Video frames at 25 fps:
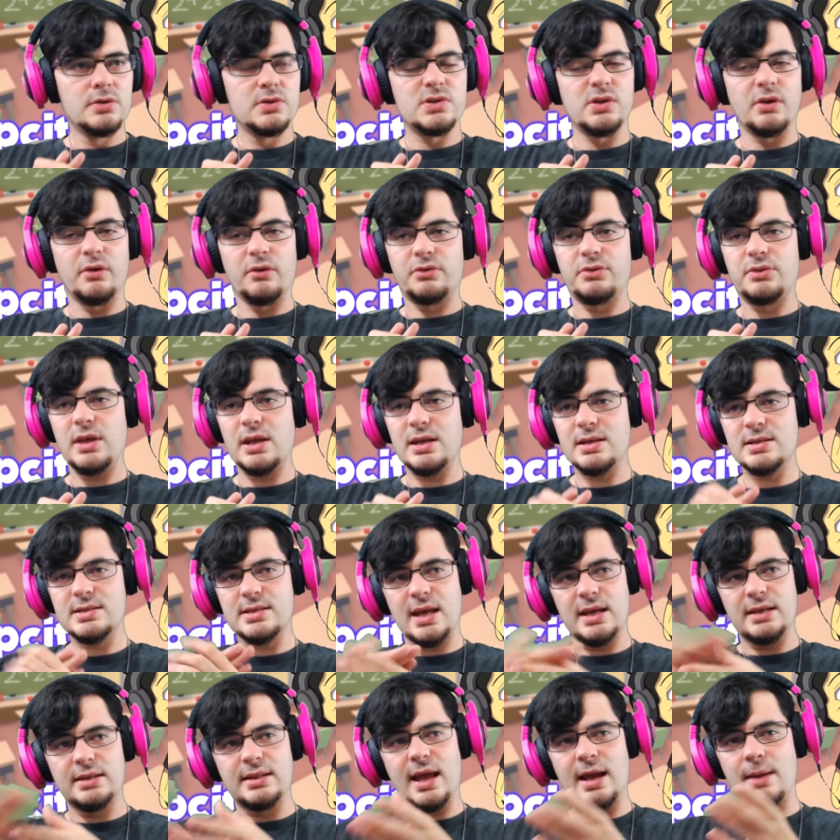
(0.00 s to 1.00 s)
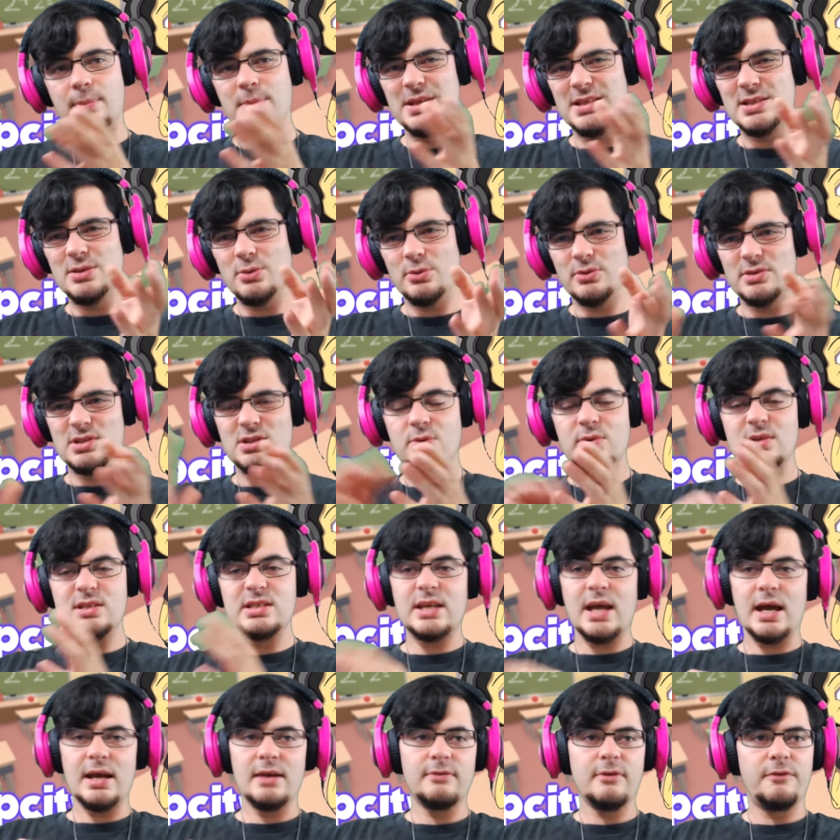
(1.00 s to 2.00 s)
So things like that. I mean, so so
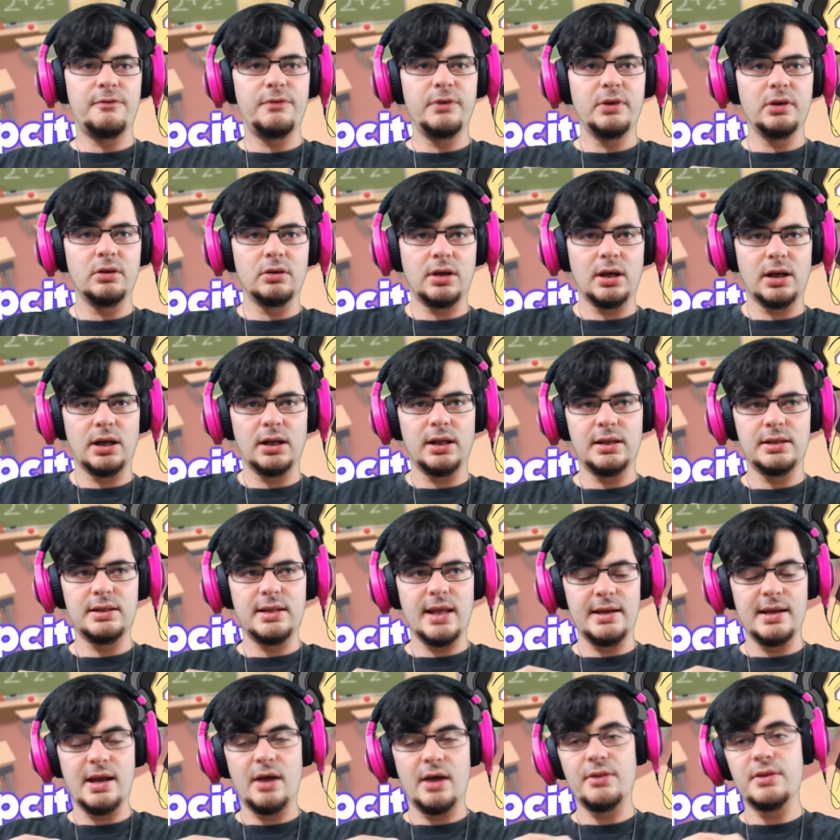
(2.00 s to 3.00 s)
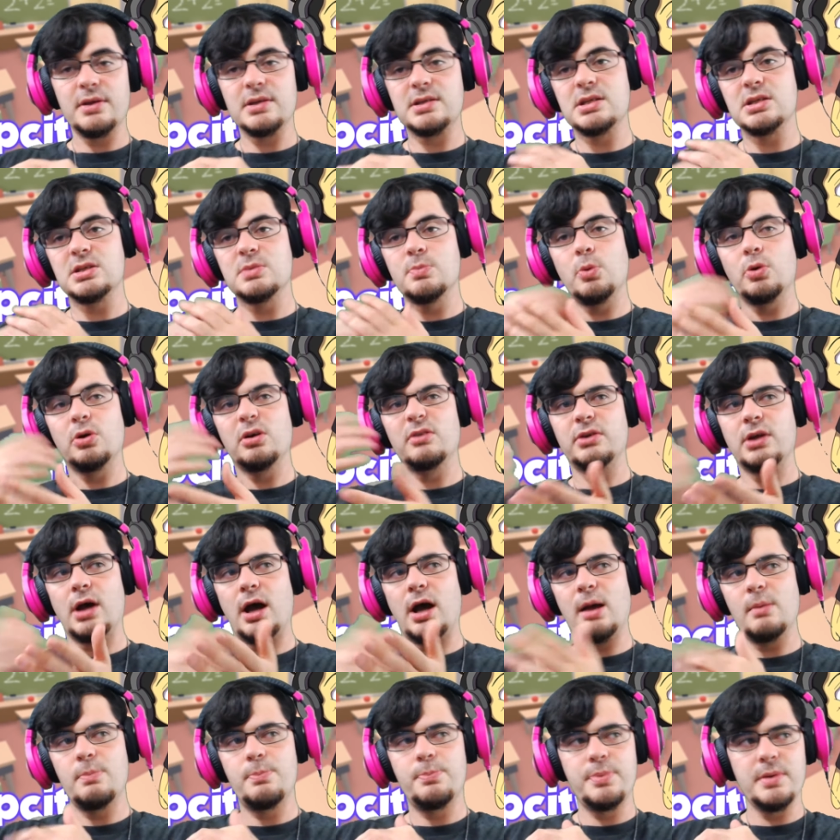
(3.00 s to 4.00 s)
it's kind of a feel kind of like that. Now this is more of an
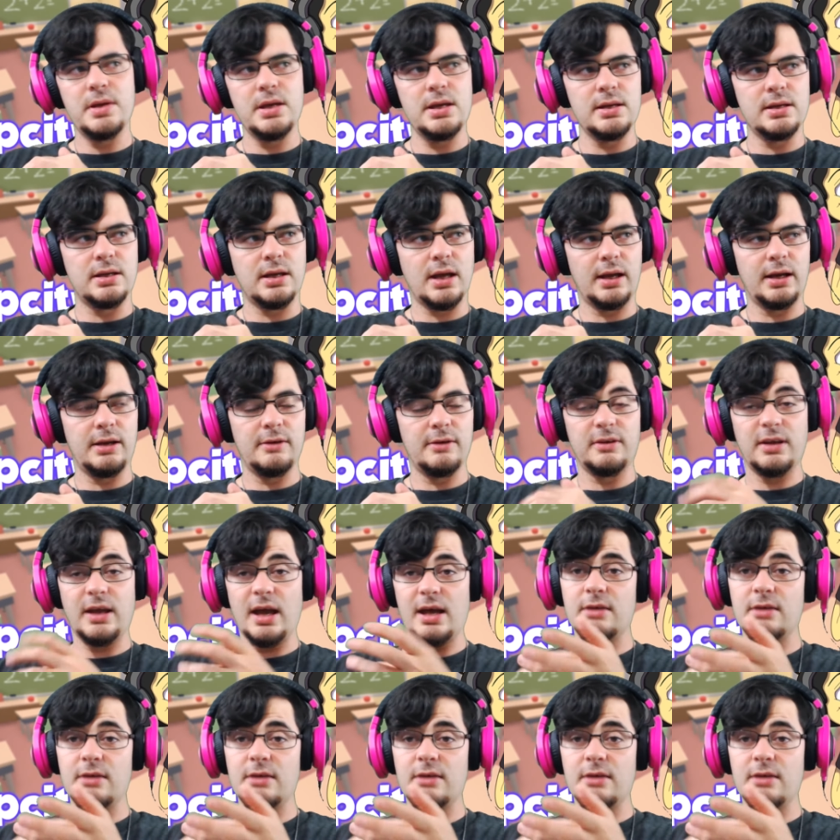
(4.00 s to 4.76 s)
upbeat kind of.